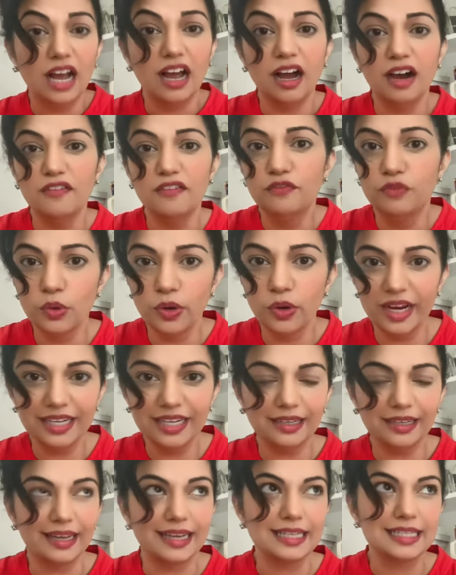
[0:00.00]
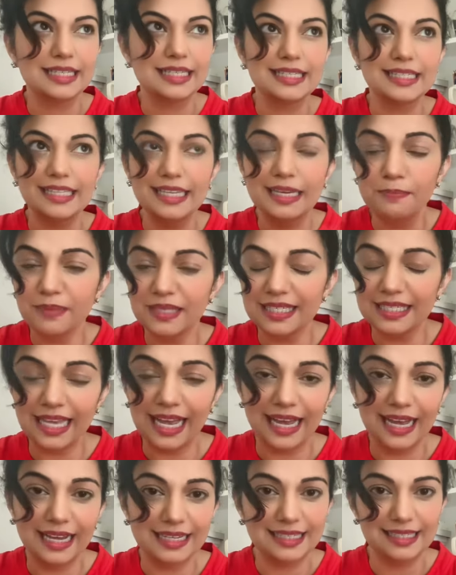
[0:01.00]
Avoid like sleep
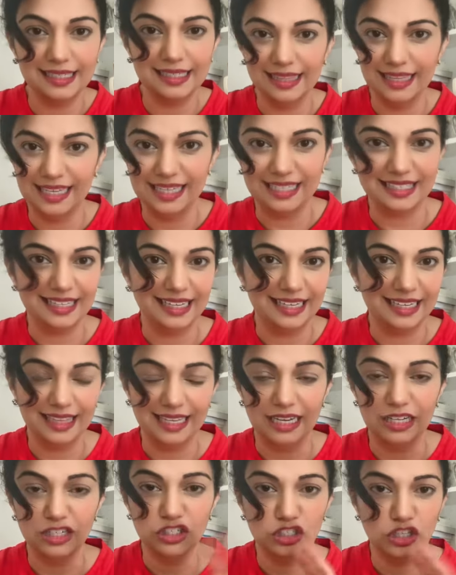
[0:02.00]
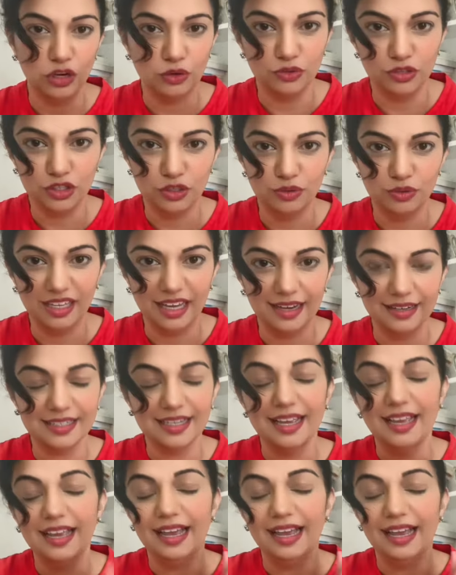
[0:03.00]
sacks and things like that. Don't do that.